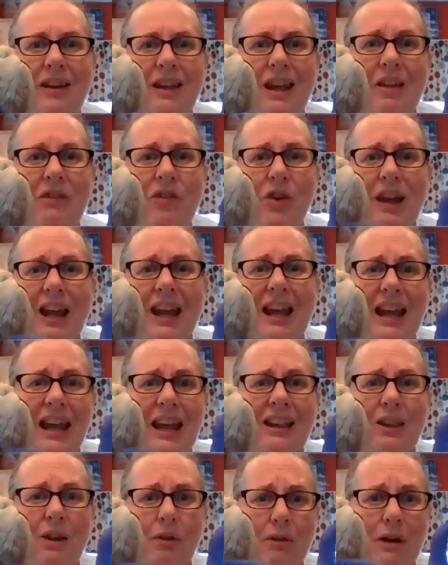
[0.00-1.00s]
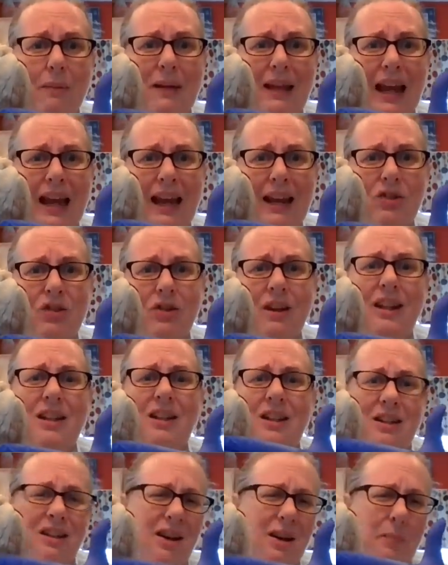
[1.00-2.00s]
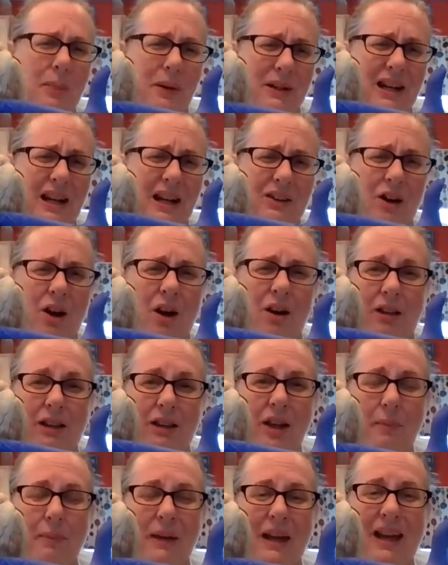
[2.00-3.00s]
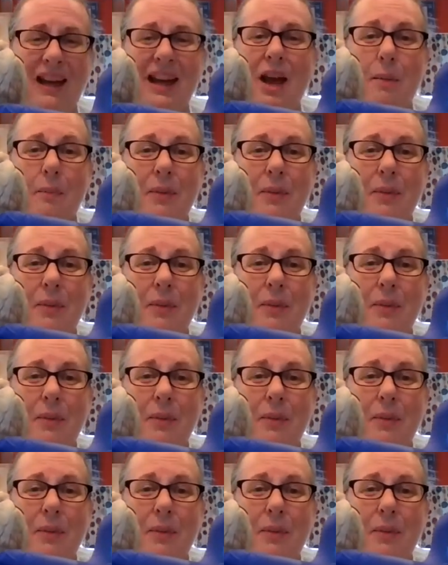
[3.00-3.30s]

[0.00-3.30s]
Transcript: If you get hit in the rib cage, it's going to protect the heart a little bit,